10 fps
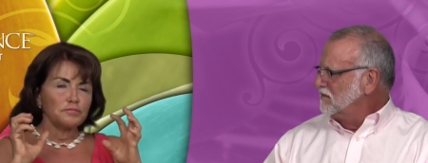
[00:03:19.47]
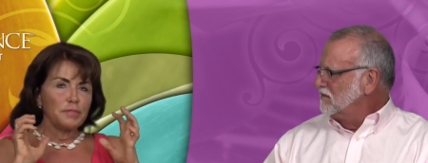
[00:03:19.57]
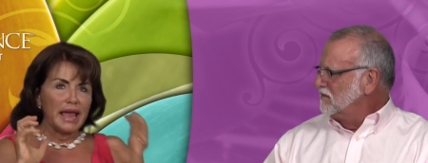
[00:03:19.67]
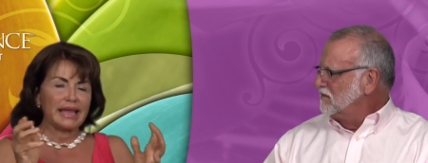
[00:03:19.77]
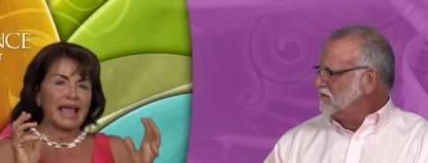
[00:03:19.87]

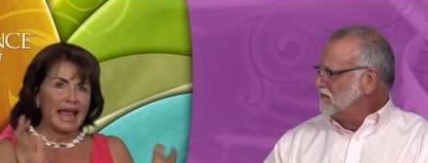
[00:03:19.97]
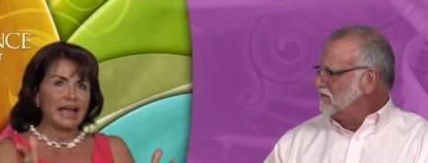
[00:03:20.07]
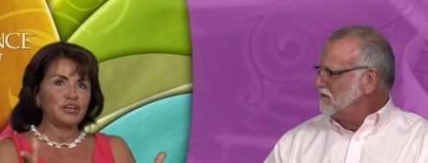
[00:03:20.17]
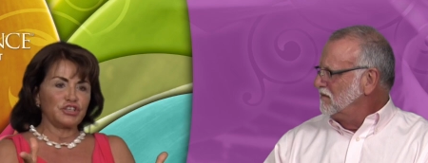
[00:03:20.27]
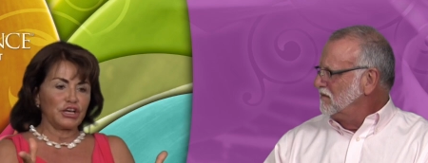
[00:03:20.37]
Speaker 1: make
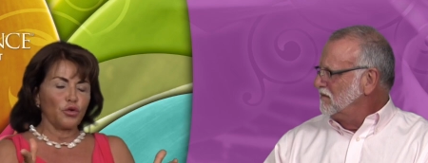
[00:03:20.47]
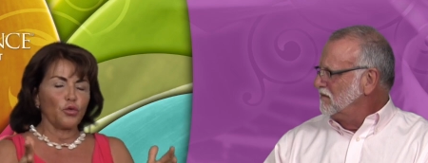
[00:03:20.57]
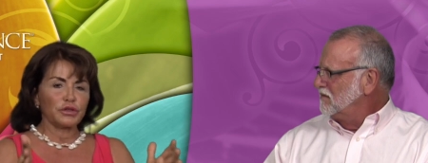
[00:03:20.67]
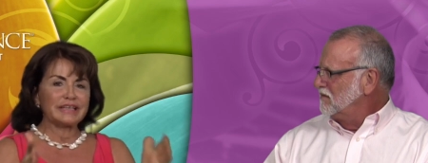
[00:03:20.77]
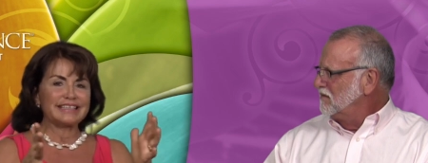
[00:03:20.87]
aging,
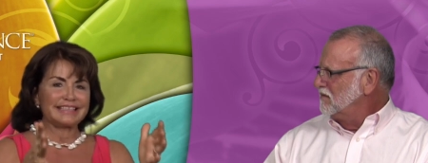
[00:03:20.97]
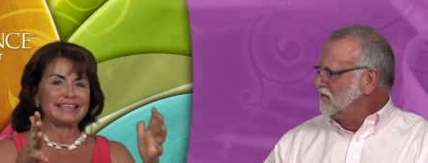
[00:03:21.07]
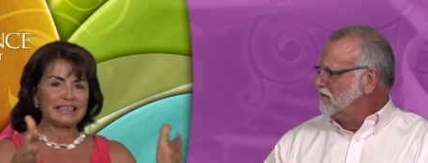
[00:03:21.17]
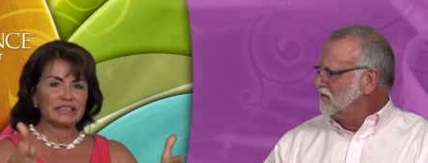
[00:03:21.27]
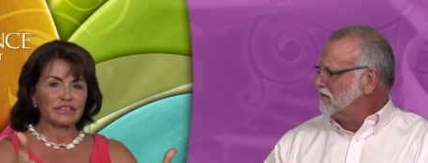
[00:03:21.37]
or the
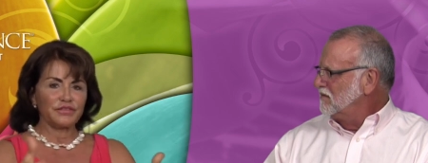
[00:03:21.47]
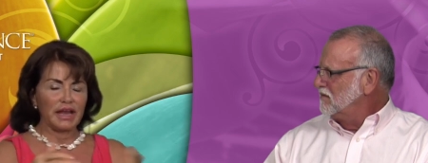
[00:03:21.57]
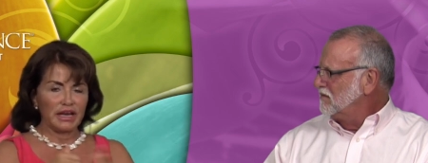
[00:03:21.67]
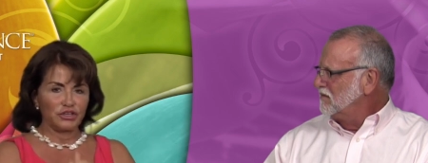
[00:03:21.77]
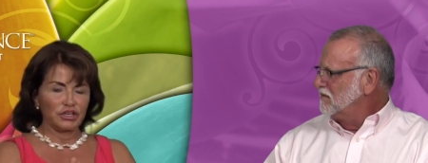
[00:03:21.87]
diseases of
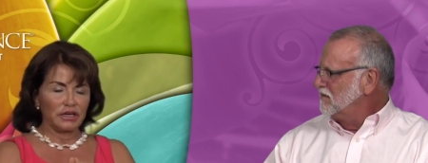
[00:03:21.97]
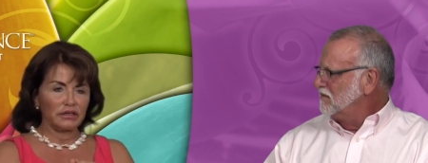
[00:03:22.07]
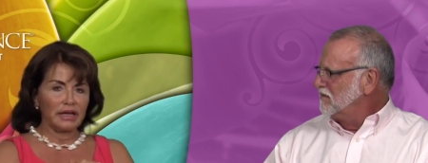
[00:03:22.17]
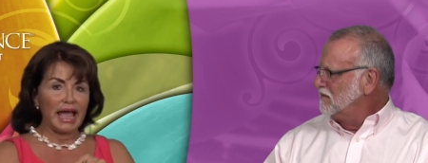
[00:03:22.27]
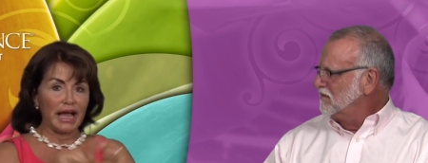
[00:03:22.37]

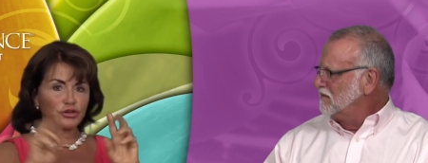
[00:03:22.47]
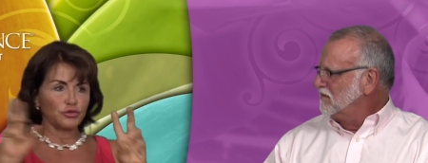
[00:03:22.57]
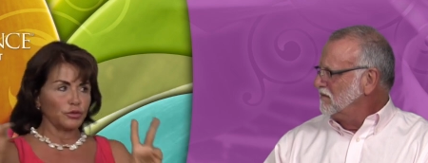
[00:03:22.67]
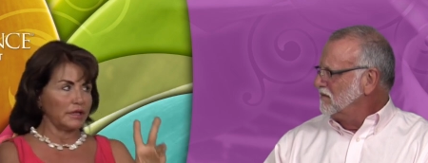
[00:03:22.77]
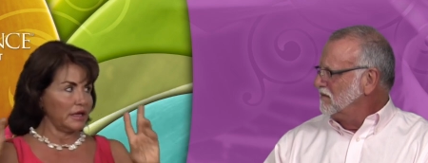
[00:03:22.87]
aging,
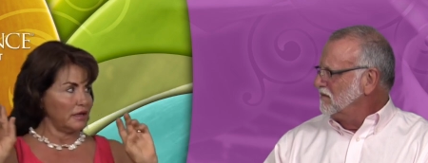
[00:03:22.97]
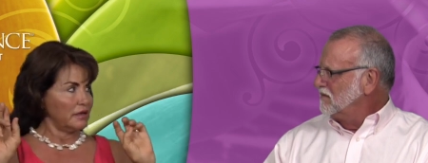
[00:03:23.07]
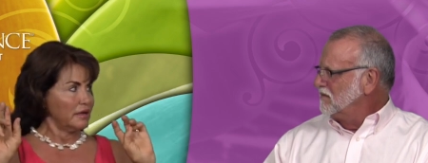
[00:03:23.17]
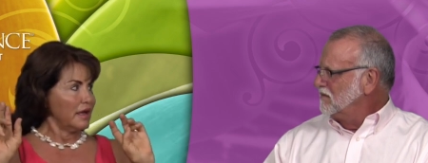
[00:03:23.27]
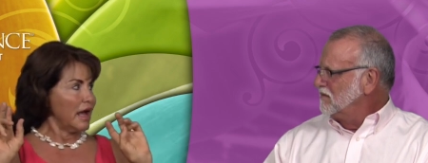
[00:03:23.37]

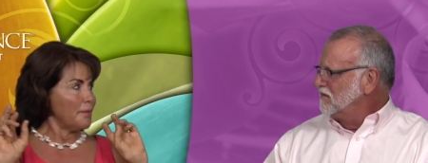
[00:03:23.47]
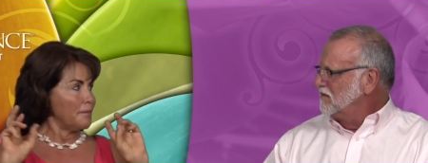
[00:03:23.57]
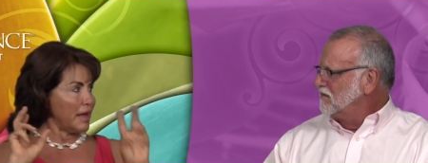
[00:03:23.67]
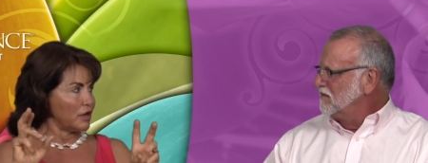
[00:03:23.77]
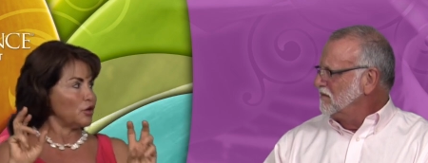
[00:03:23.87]
actually a
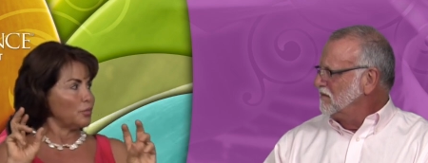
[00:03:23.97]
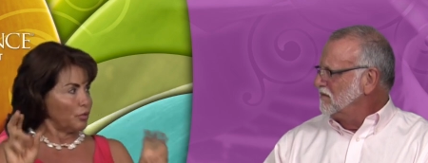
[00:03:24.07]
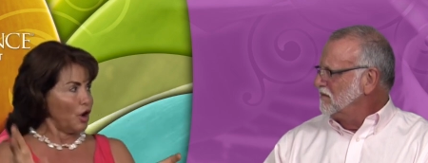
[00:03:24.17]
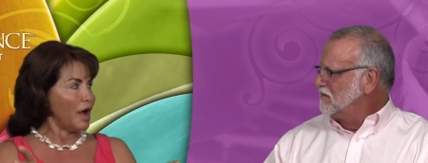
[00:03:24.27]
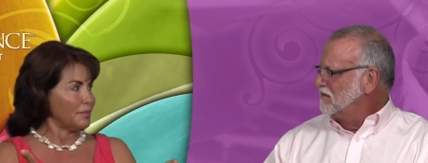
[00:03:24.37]
medical
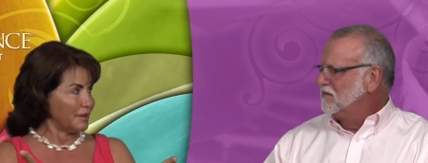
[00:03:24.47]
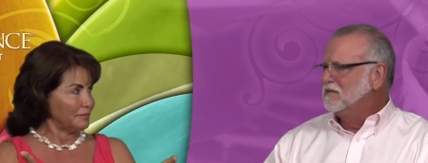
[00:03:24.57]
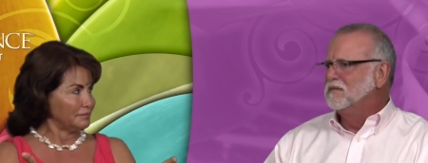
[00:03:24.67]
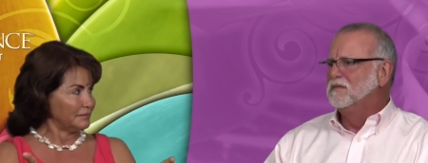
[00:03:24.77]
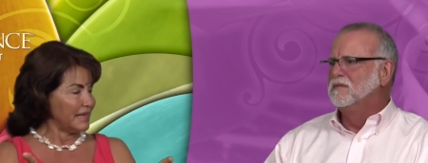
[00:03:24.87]

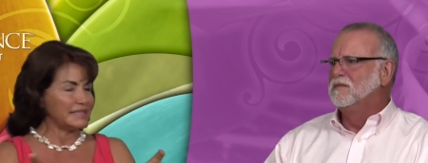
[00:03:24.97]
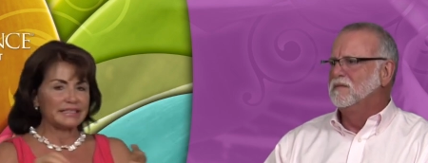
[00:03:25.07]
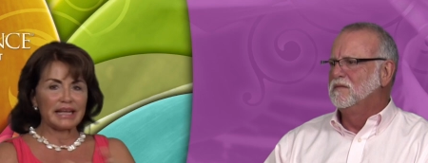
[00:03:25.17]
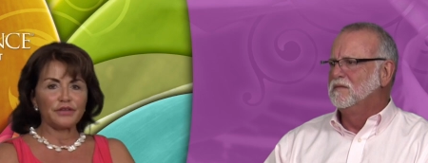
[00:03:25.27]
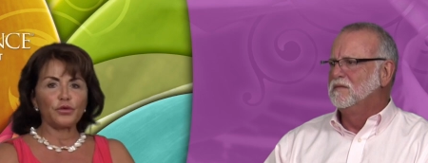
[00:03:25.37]
problem,
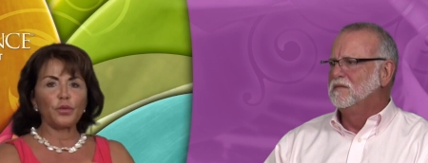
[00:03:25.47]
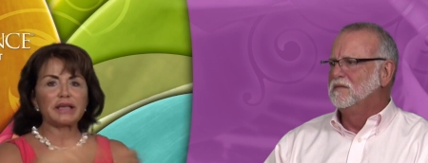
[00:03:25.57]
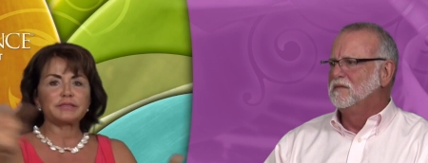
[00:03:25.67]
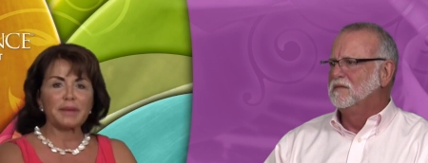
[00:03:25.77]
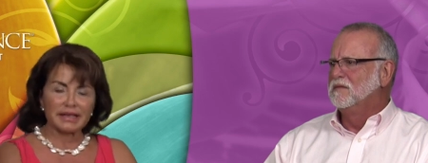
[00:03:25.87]
instead of a
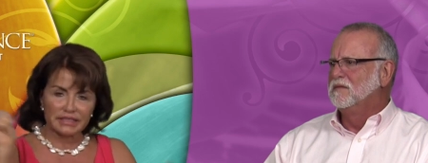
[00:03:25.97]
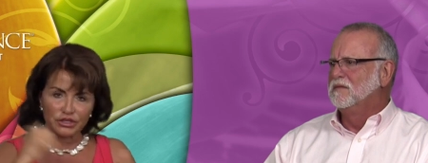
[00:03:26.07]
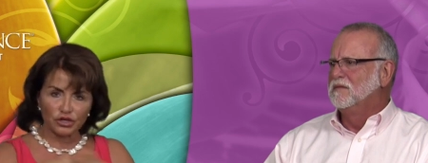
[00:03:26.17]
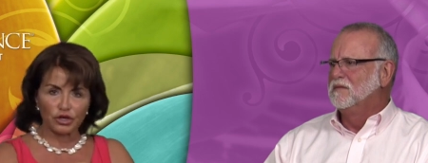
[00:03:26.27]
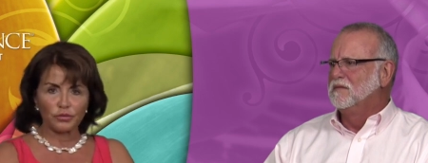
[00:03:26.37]

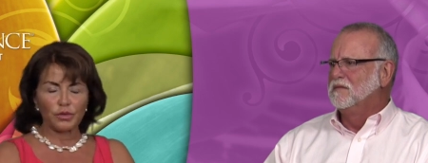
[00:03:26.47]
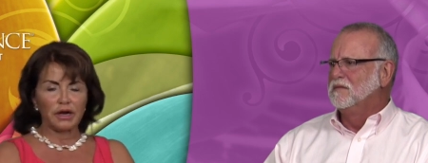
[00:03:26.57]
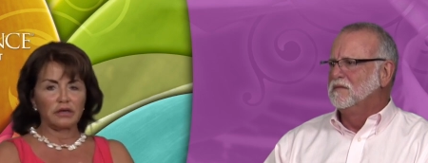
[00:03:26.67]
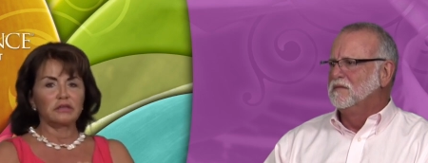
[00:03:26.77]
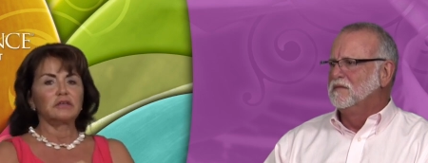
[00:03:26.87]
wastebasket term
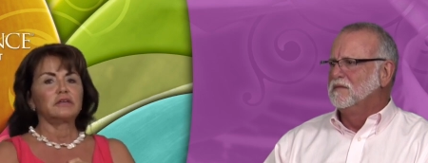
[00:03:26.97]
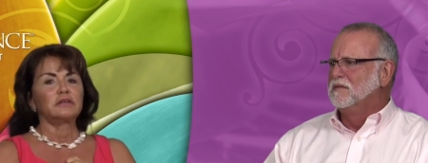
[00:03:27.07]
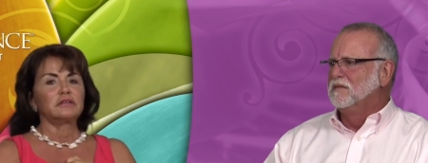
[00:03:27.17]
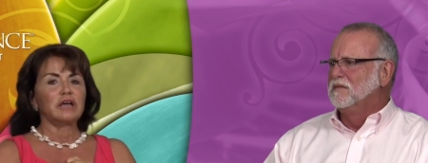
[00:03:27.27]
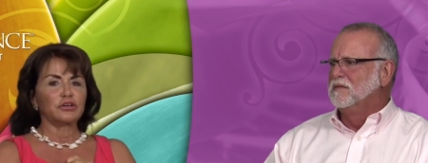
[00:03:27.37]
where
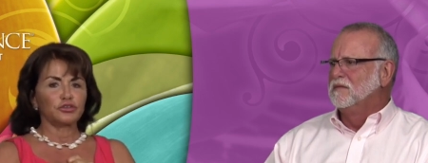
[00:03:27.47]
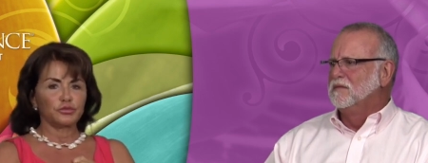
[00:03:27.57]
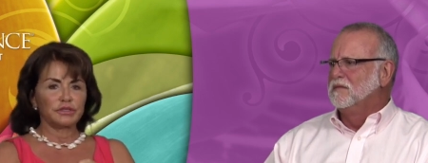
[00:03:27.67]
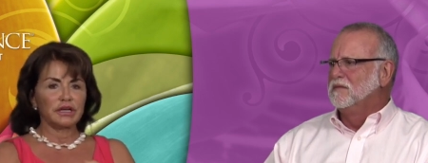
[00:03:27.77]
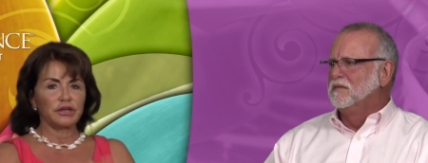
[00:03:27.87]

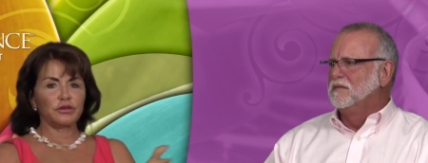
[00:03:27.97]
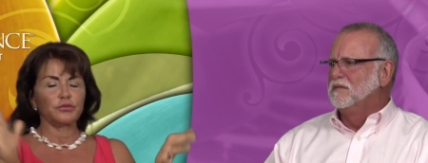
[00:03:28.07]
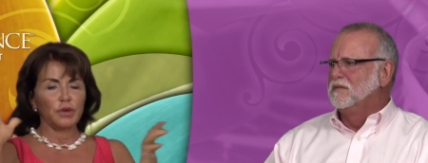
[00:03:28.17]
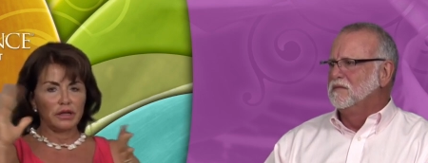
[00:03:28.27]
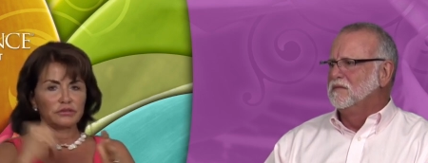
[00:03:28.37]
doctors would tell
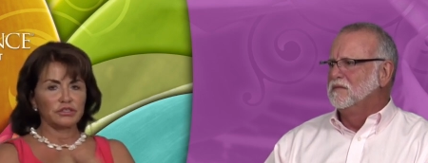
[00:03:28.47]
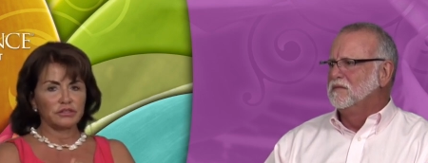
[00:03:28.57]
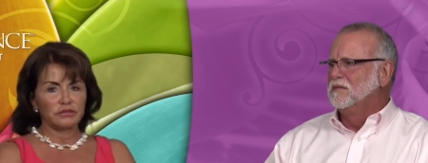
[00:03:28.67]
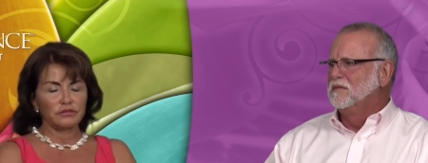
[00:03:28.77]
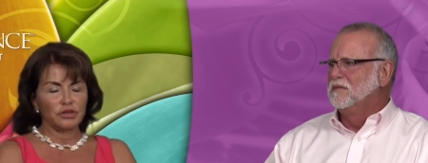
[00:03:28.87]
you, well,
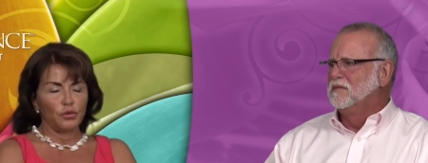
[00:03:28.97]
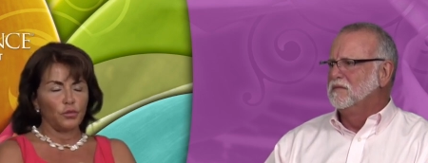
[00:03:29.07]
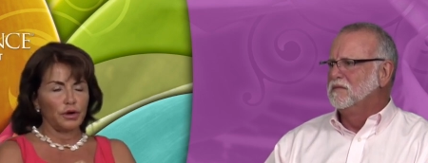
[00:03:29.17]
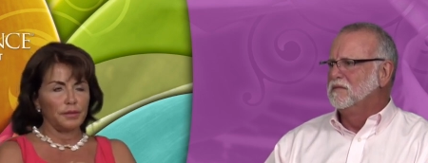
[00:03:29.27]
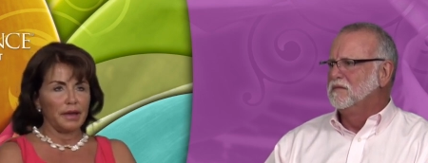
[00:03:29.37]
just don't
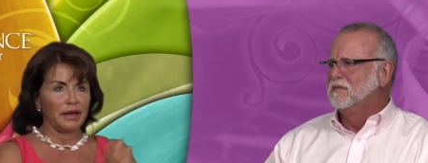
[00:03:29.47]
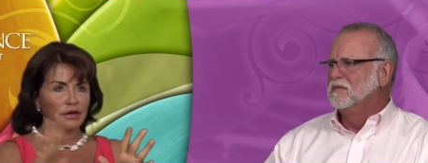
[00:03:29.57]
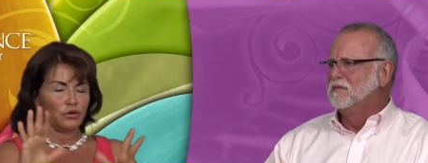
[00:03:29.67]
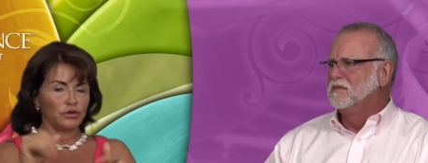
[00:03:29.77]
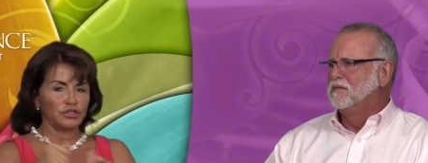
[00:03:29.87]
worry about
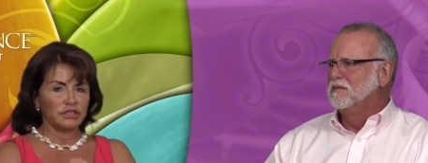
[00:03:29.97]
it, or